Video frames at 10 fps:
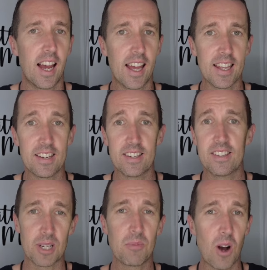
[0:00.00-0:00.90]
And the
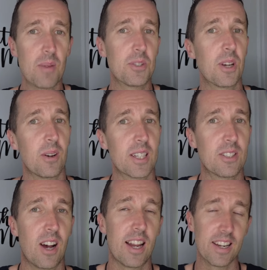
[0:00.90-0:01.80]
reason why I'm so
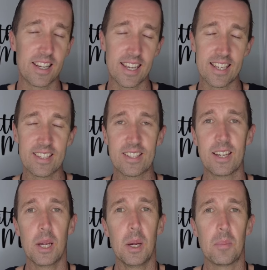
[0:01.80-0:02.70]
excited is
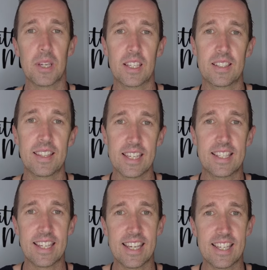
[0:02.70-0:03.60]
because
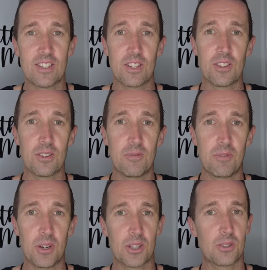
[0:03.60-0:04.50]
this is the
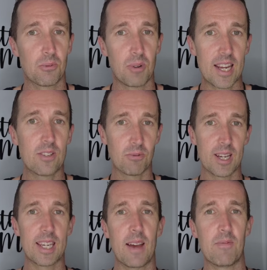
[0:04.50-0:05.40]
first race
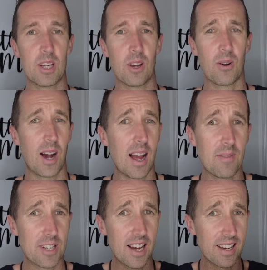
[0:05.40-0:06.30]
recap video I
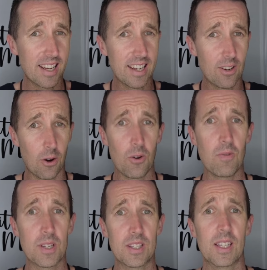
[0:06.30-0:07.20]
have done in
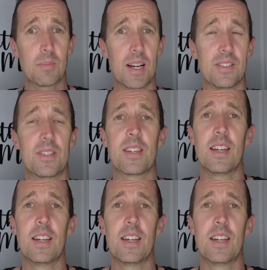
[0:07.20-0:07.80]
over six months.